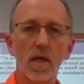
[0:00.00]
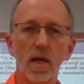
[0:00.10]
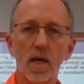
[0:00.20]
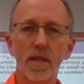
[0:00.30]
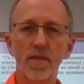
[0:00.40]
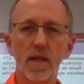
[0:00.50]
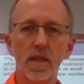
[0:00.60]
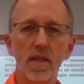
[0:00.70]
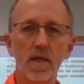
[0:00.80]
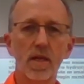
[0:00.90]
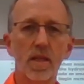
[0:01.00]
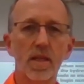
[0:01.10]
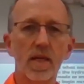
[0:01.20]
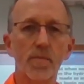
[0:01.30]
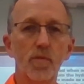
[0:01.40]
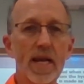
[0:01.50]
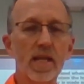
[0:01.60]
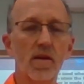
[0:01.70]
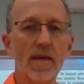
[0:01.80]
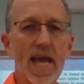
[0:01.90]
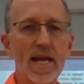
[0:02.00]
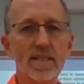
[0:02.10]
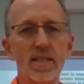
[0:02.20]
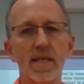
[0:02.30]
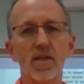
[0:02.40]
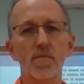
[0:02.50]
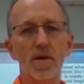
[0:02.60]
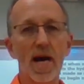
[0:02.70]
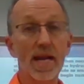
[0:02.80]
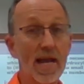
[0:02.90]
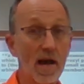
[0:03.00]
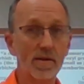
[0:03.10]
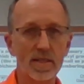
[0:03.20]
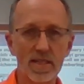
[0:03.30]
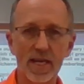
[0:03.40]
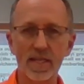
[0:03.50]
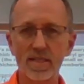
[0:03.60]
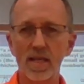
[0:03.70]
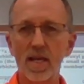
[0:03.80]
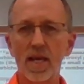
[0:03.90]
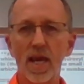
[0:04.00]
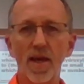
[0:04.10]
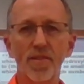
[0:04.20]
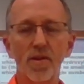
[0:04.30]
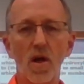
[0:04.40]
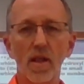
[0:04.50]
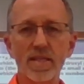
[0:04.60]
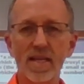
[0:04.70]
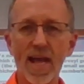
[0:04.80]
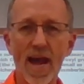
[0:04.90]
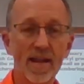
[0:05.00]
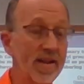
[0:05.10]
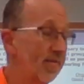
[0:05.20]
then the regular gasoline you buy now contains ethanol as an additive